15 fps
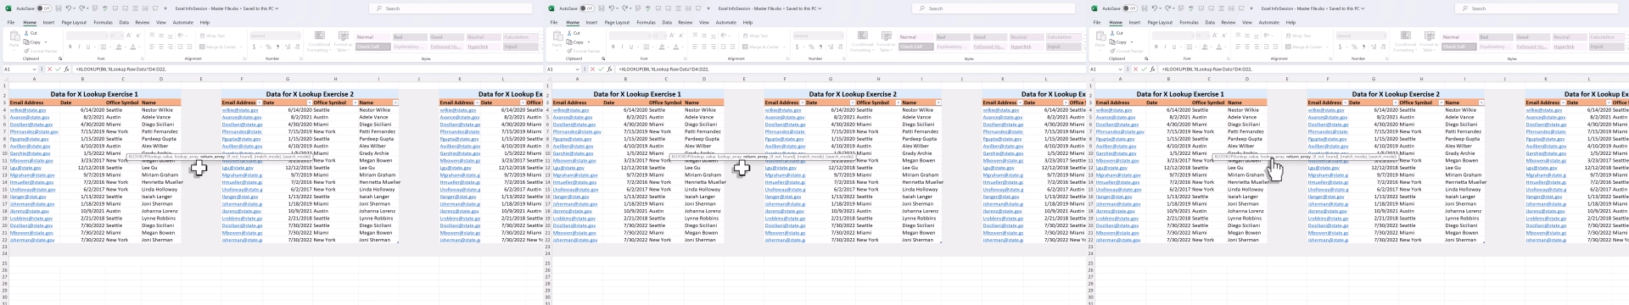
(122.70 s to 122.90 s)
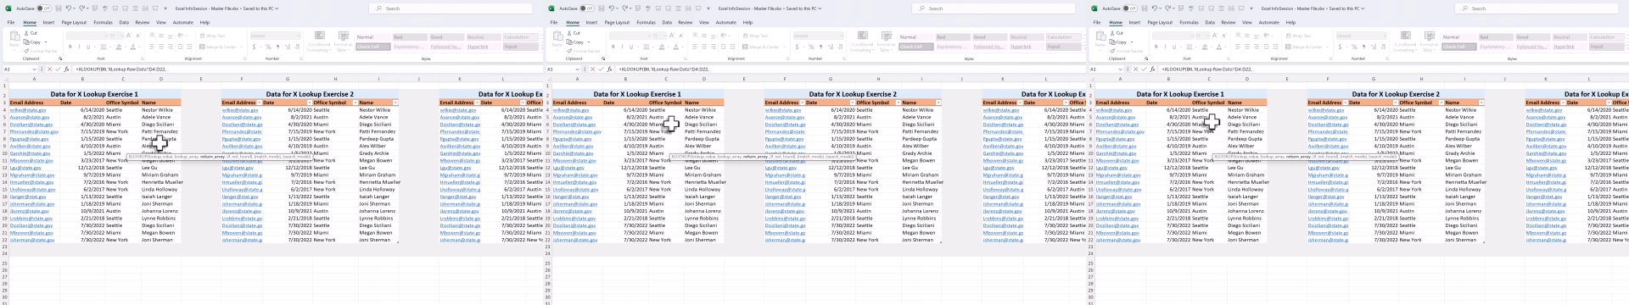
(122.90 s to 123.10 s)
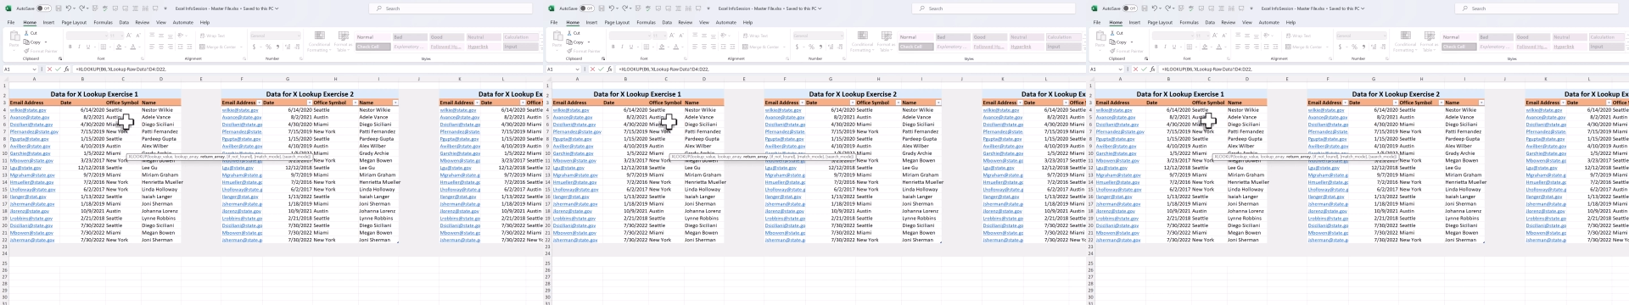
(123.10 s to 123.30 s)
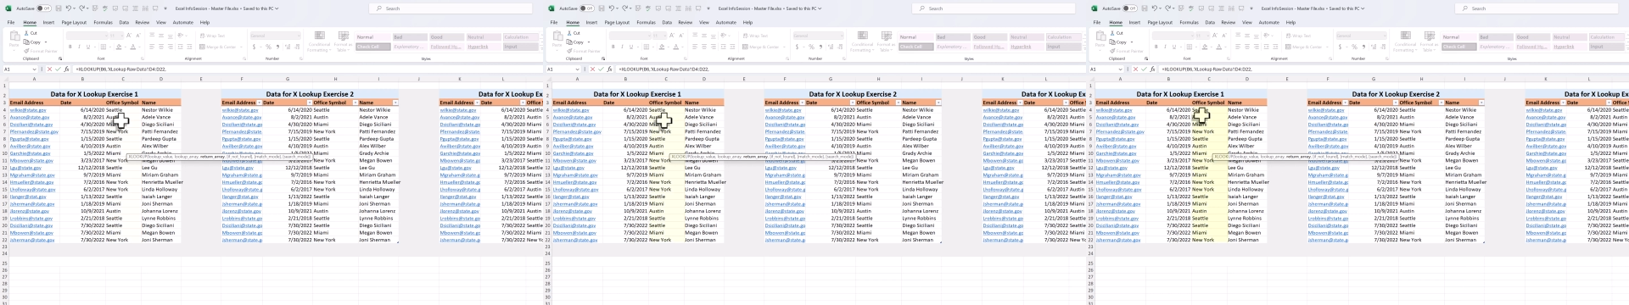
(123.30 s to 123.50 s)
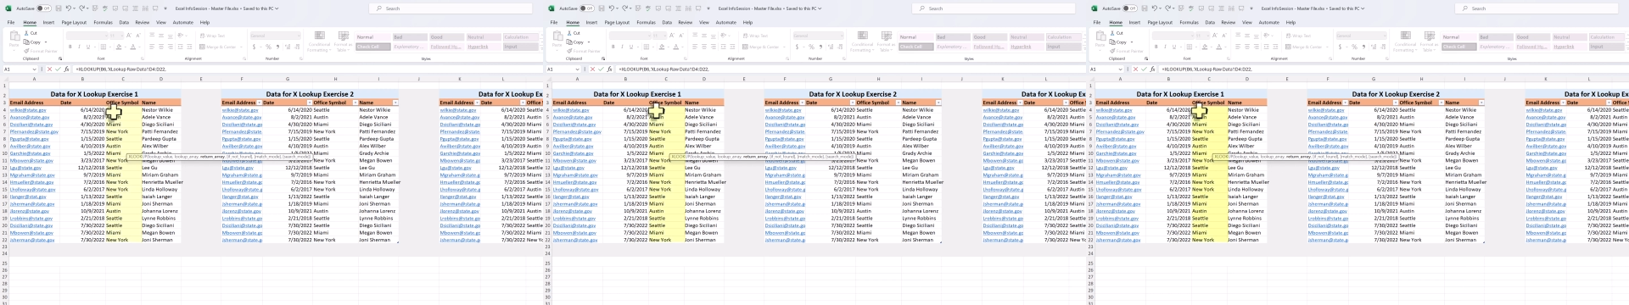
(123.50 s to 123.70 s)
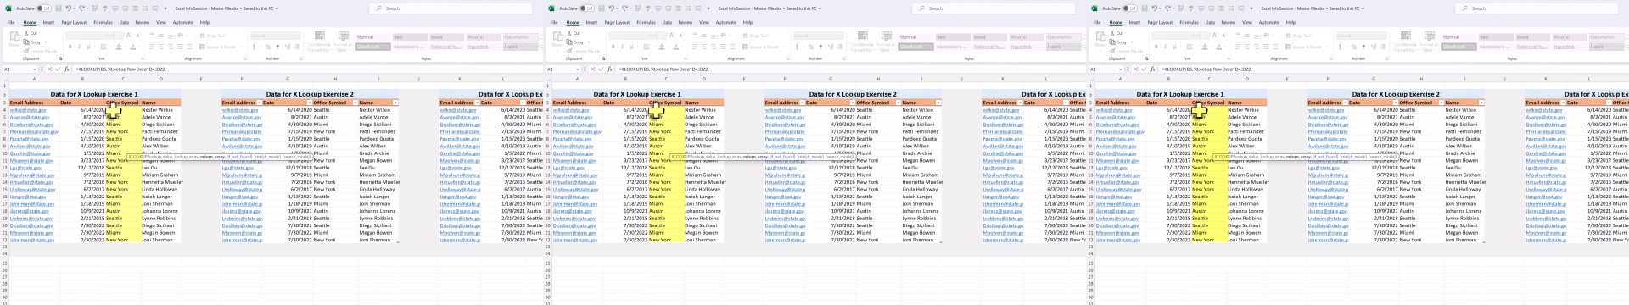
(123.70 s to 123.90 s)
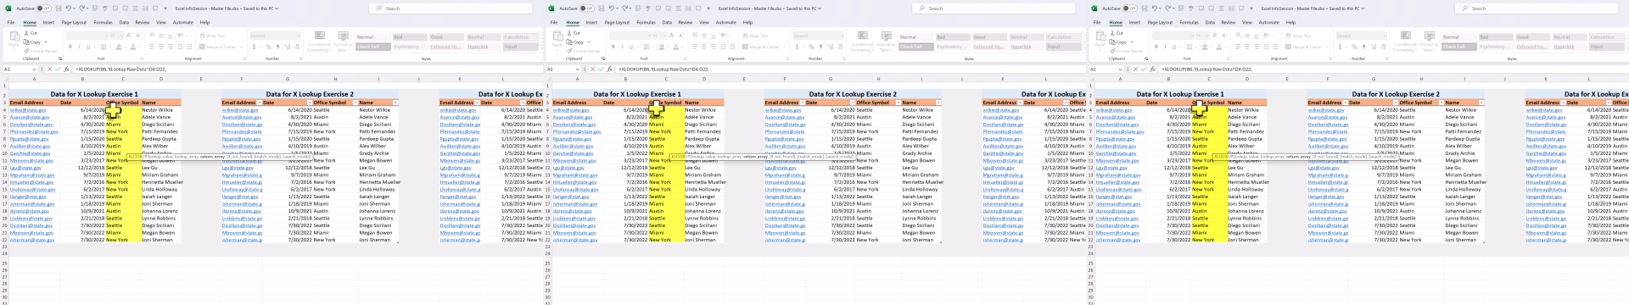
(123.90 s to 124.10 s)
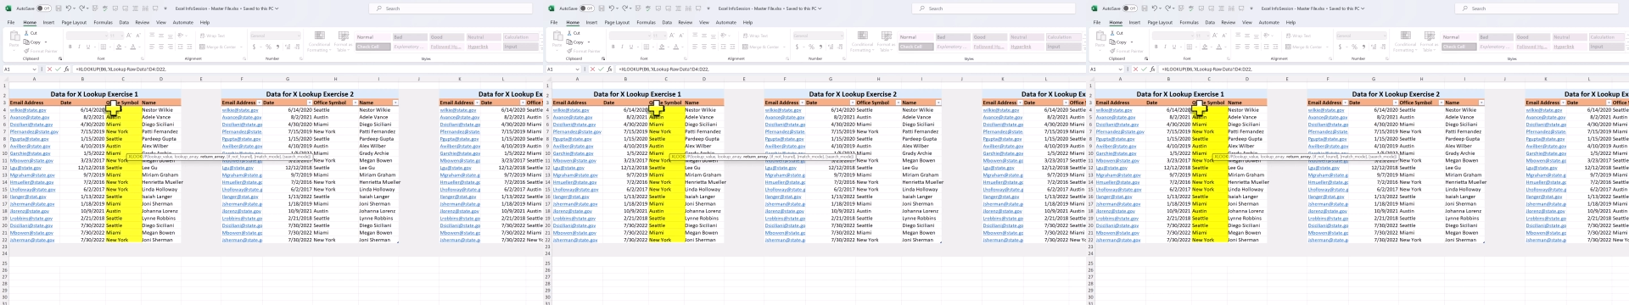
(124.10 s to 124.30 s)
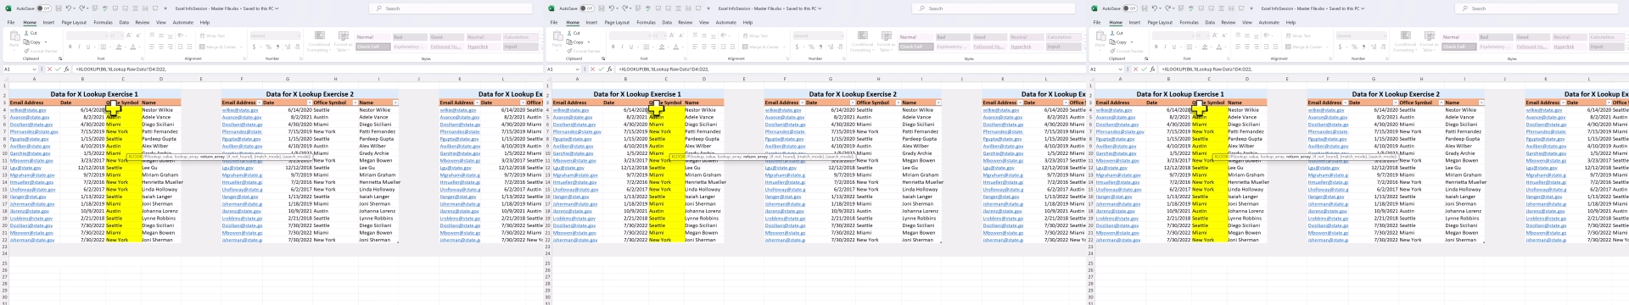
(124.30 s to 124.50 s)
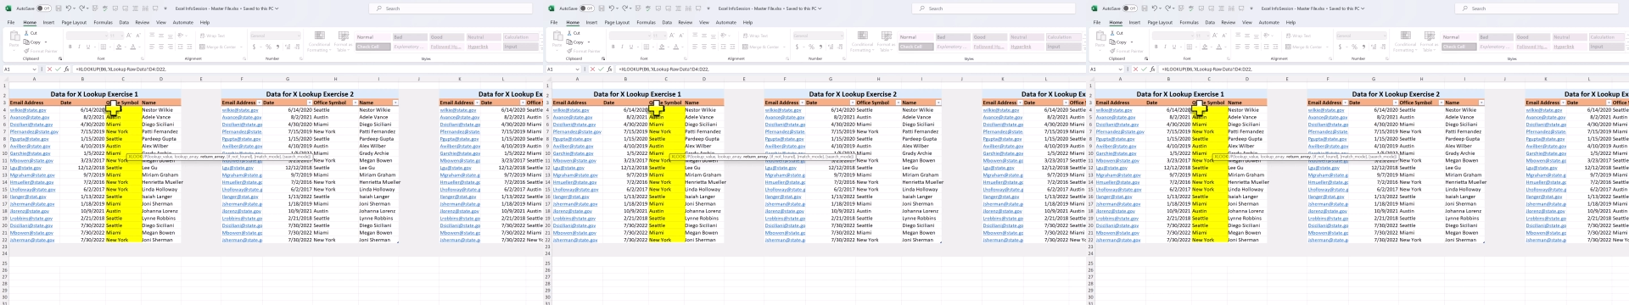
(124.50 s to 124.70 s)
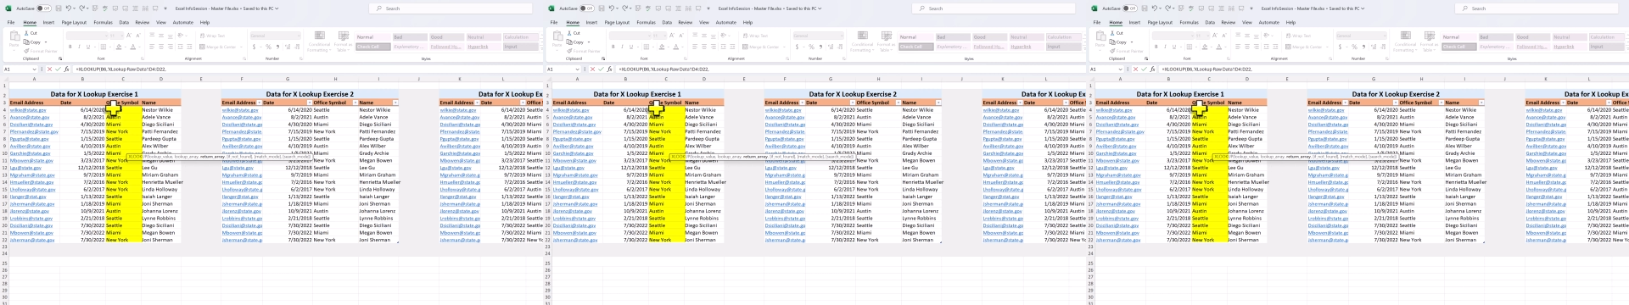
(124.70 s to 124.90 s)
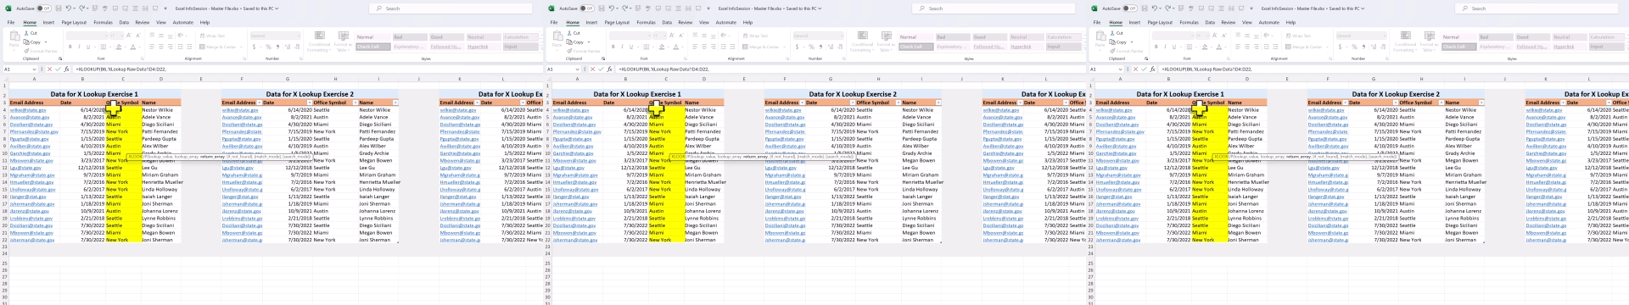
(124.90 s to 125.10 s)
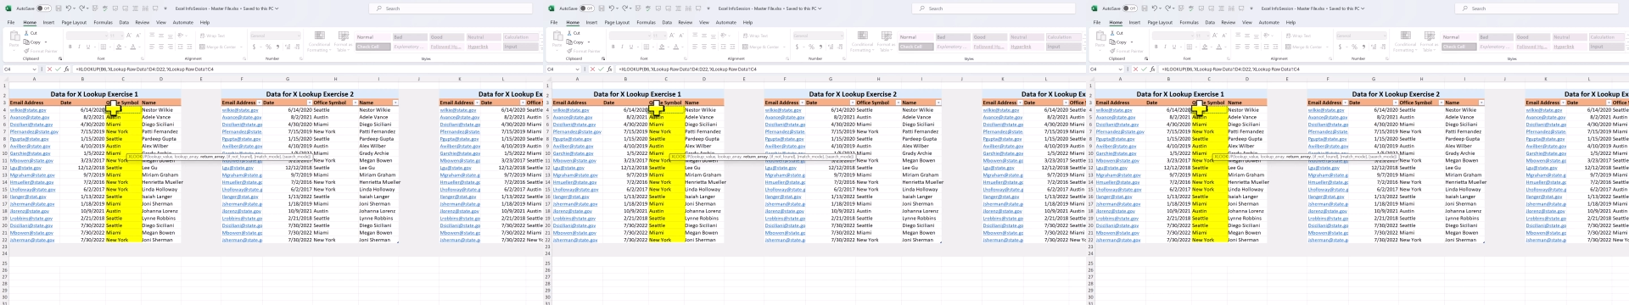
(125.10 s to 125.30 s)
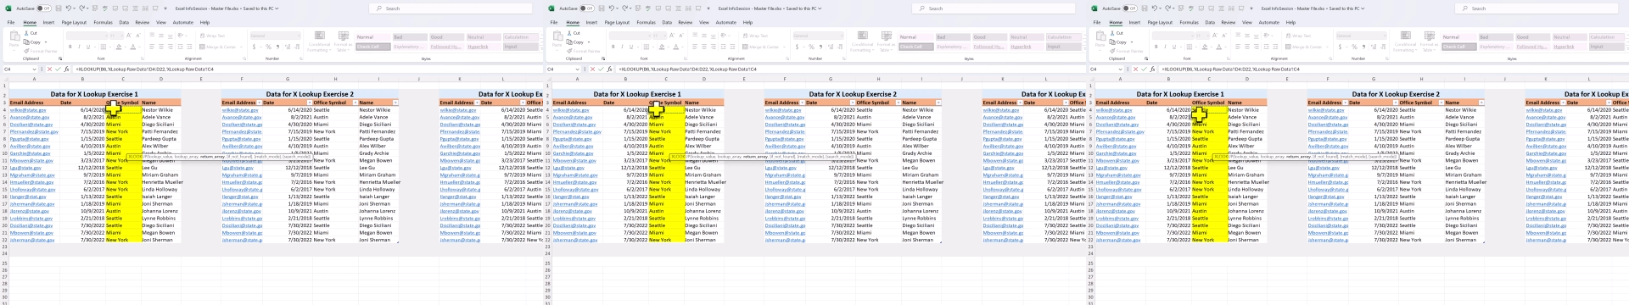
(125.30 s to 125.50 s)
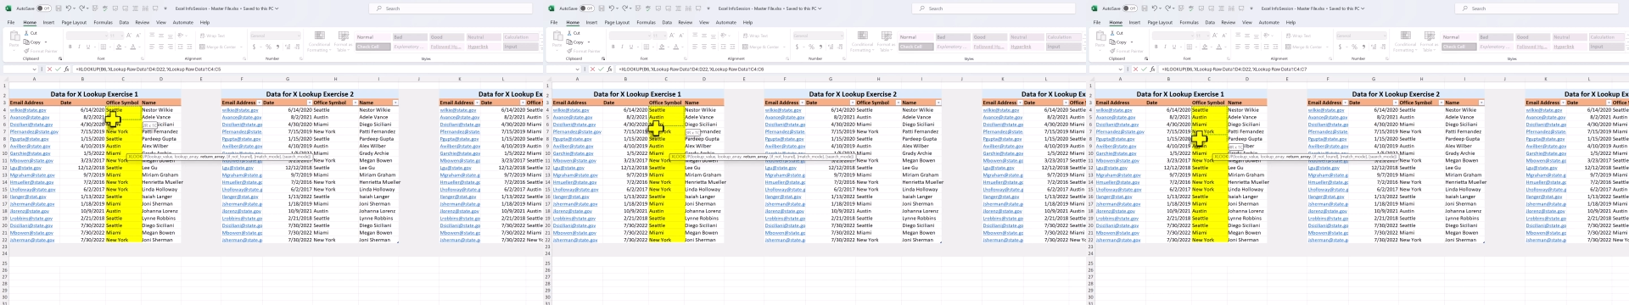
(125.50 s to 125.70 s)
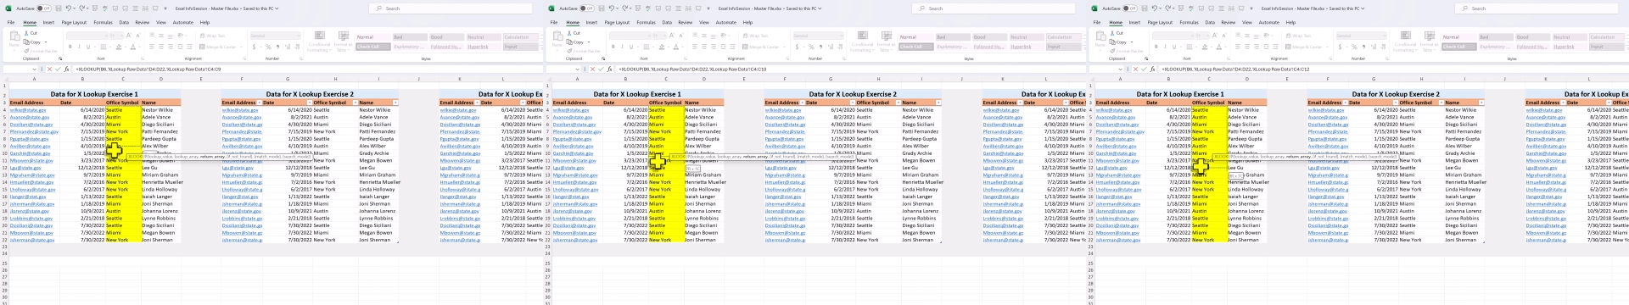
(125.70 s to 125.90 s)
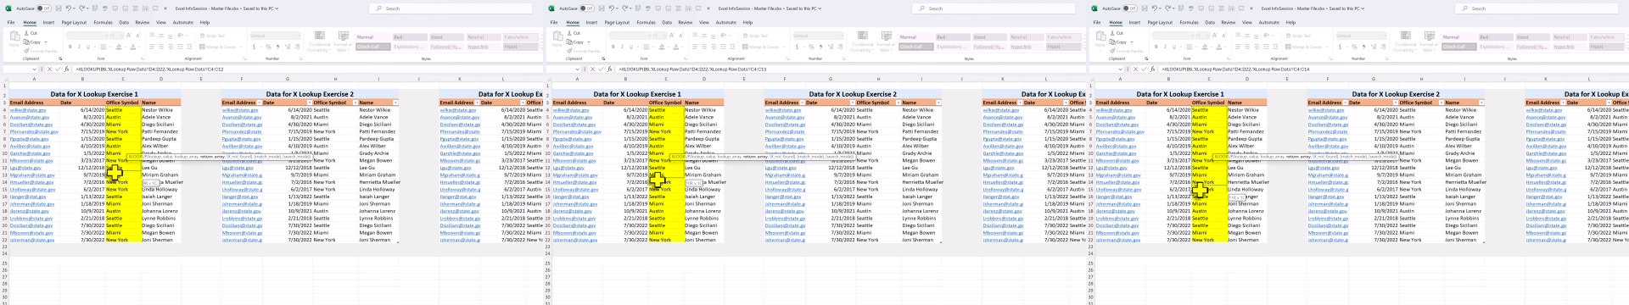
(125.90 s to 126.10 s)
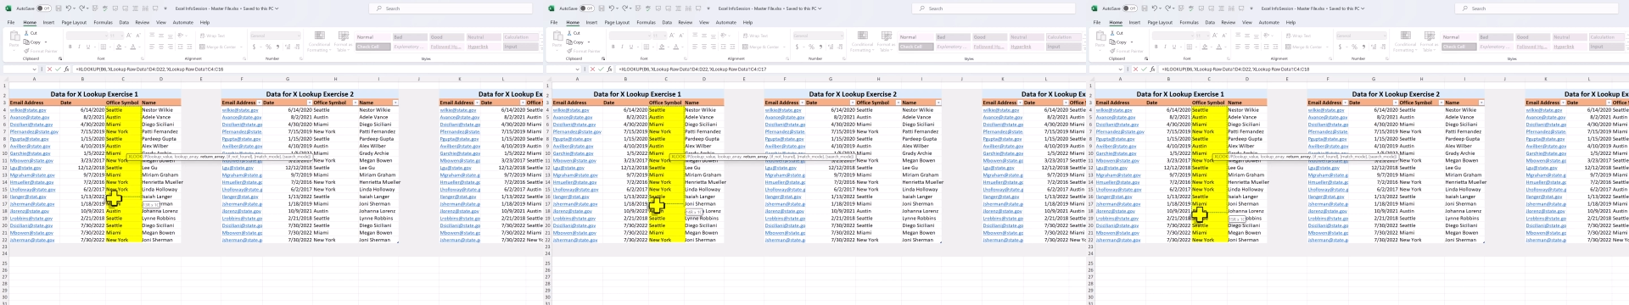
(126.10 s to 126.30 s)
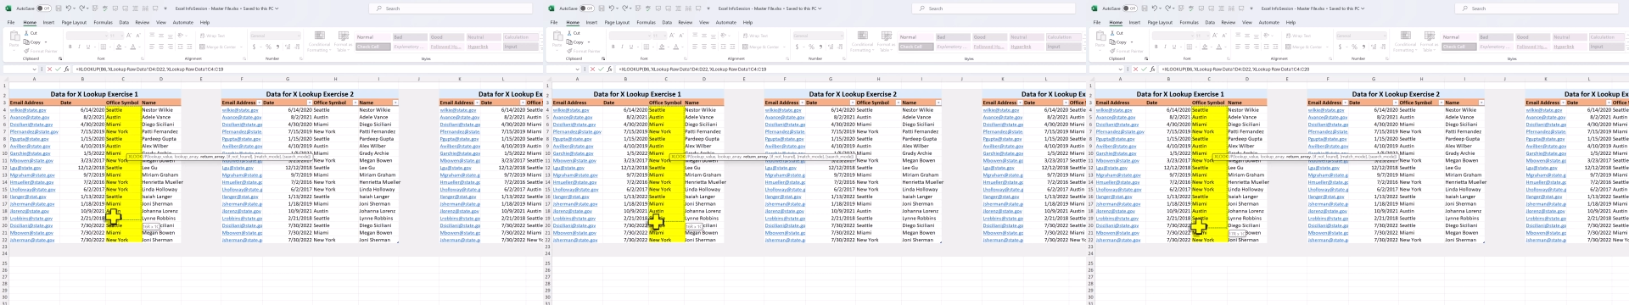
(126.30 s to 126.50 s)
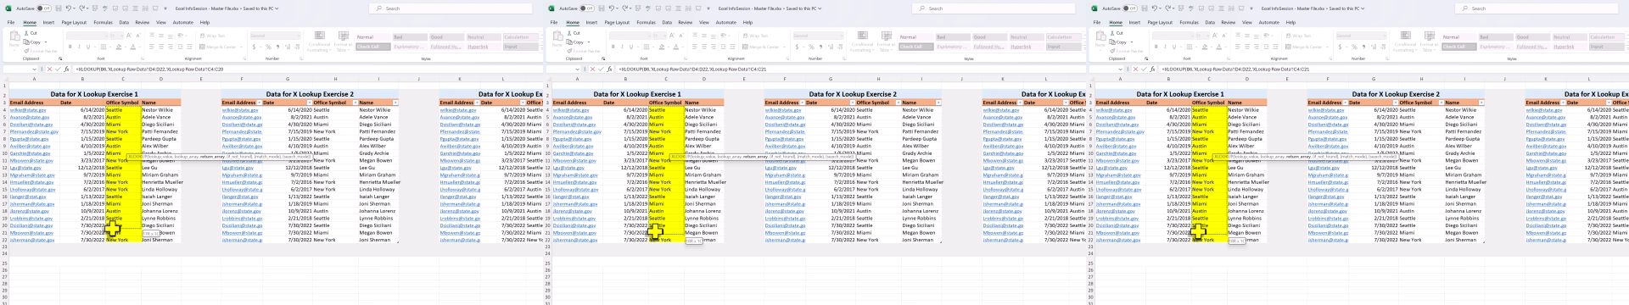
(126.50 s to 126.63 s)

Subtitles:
(no speaker visible)